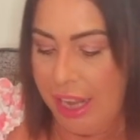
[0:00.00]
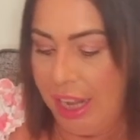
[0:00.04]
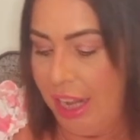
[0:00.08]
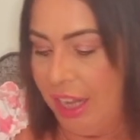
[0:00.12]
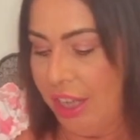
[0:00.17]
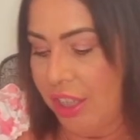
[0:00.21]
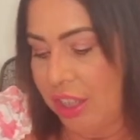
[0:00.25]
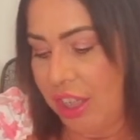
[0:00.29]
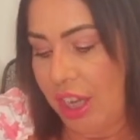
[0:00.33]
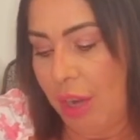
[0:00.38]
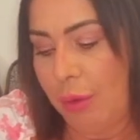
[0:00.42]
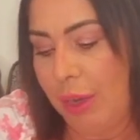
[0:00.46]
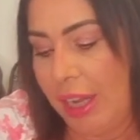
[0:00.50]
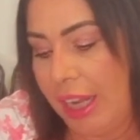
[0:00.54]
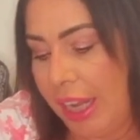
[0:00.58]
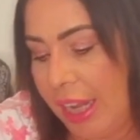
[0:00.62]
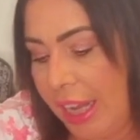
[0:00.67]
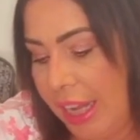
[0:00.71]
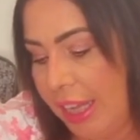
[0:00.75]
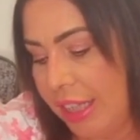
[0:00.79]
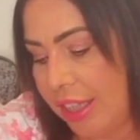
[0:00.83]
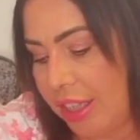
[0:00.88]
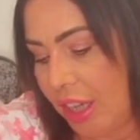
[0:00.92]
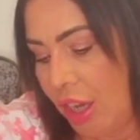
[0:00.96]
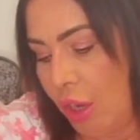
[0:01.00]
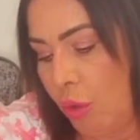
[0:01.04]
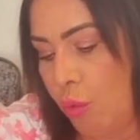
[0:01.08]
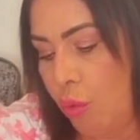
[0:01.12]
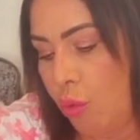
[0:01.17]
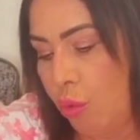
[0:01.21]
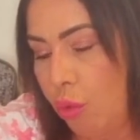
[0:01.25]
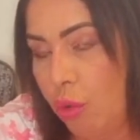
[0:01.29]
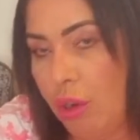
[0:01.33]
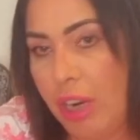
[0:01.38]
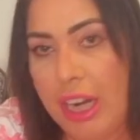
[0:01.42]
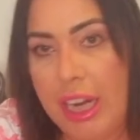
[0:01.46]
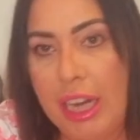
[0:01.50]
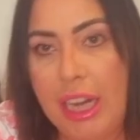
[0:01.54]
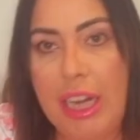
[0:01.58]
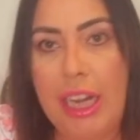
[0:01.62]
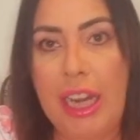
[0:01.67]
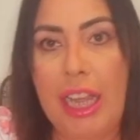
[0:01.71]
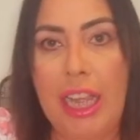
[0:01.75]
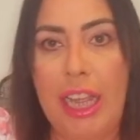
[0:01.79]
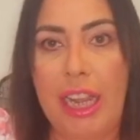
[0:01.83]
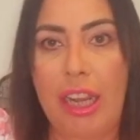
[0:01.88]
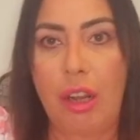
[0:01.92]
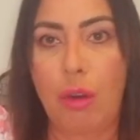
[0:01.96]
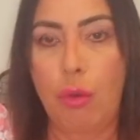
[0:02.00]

So it is a really